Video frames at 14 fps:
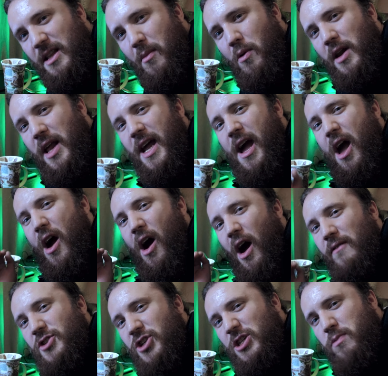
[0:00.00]
in the morning,
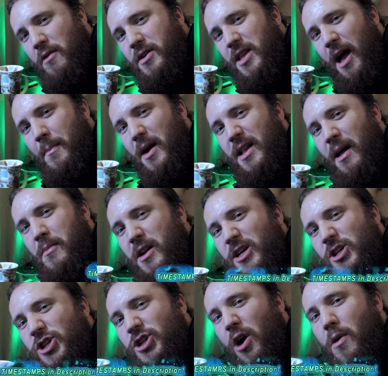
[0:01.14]
I've just woken up and I'm going to
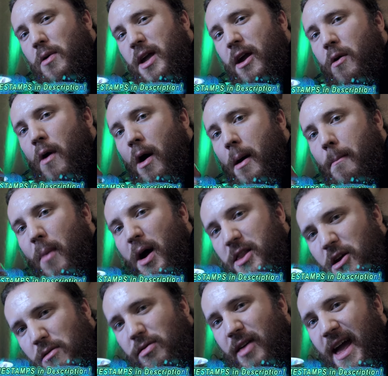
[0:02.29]
show you my
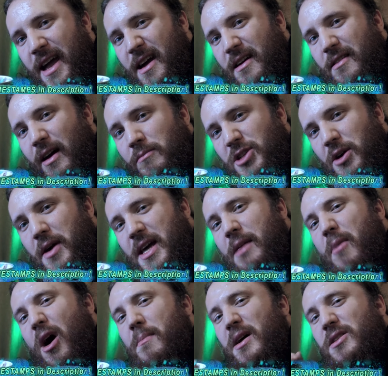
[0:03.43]
new thing that I'm doing at
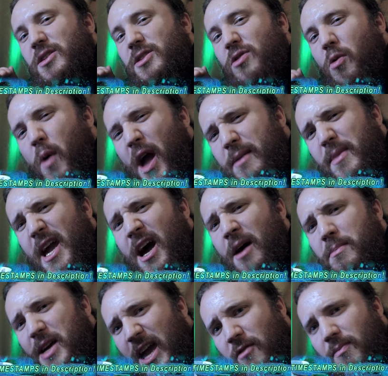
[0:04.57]
the moment to sort of wake me
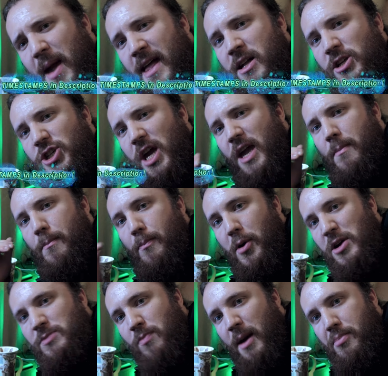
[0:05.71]
up, give me energy,
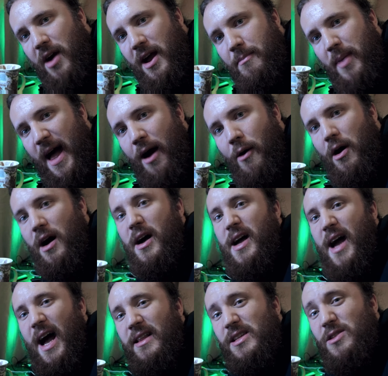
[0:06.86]
boost my brain power,
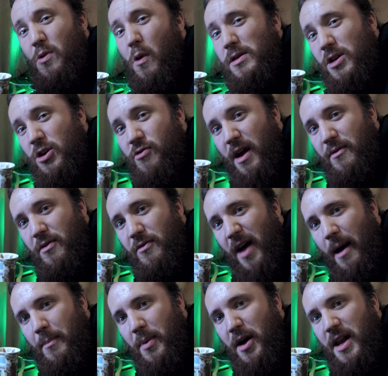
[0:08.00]
and it's also great for
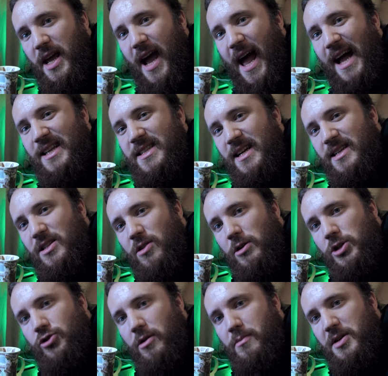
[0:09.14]
fat burning and
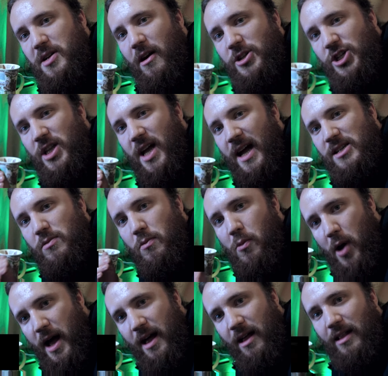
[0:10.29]
testosterone production as
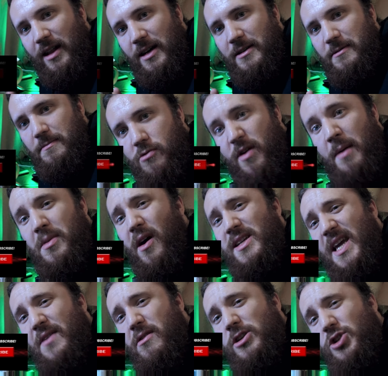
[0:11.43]
well. Remember
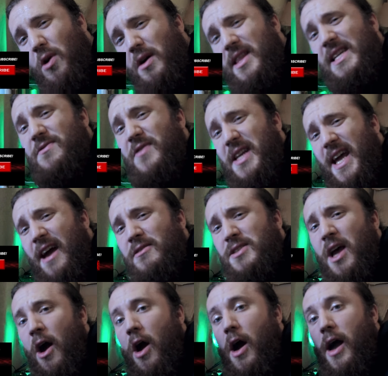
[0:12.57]
guys, if you enjoy these
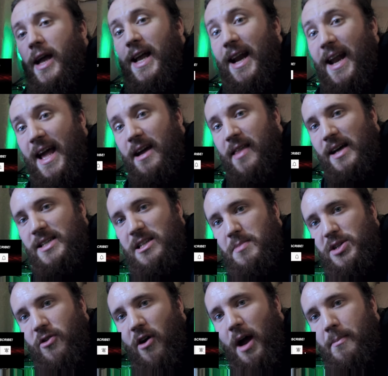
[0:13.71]
videos, click that
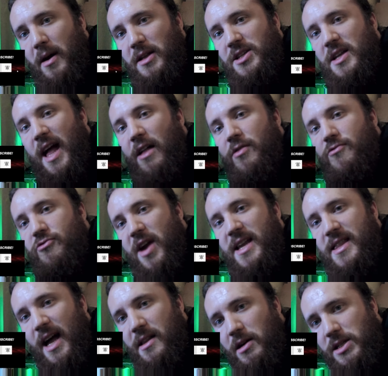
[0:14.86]
subscribe button and
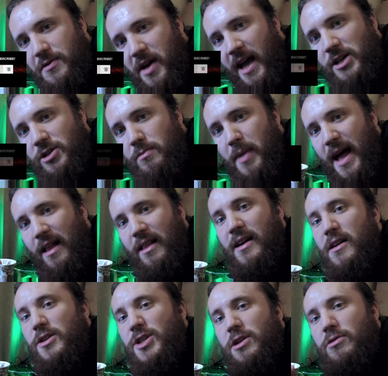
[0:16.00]
ring that notification bell
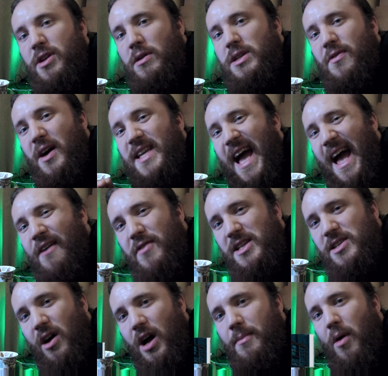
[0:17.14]
so you're notified every
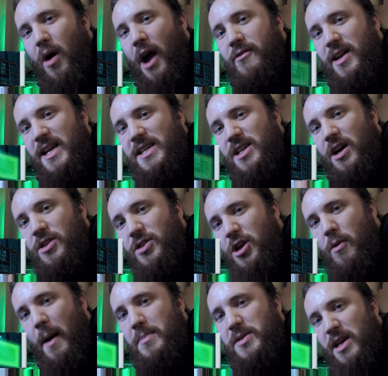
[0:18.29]
time I release a
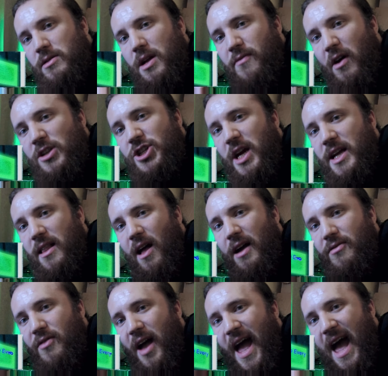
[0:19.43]
new episode of Unchained
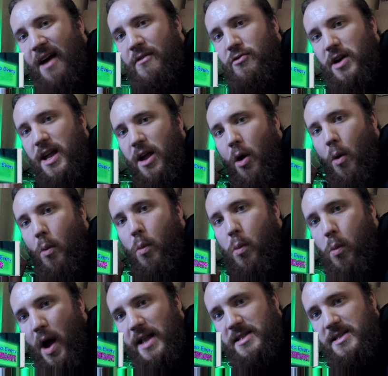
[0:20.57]
Life every
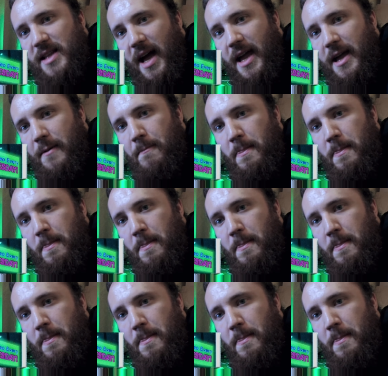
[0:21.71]
Wednesday.